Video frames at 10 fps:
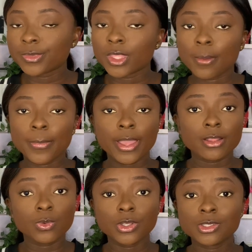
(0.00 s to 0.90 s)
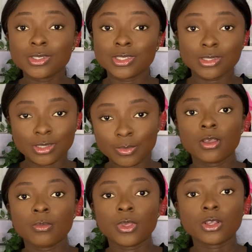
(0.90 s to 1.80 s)
Man, it wasn't easy
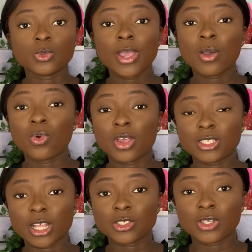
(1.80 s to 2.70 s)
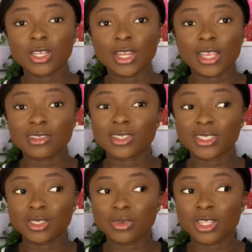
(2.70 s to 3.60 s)
because where I work is actually like
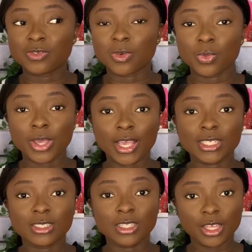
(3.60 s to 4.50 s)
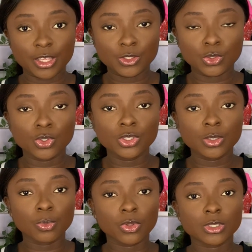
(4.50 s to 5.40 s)
30 minutes from where I stay. So
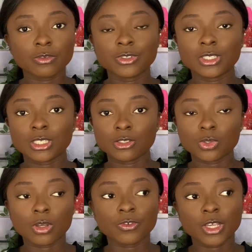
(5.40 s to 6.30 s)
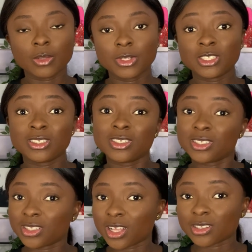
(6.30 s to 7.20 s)
using Bolt every day to and fro, you can imagine the
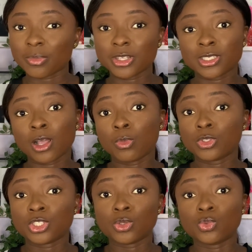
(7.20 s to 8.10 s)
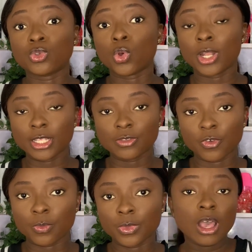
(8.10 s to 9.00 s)
distance and imagine how much they would collect
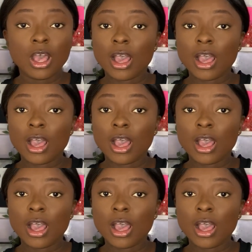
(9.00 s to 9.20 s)
from me.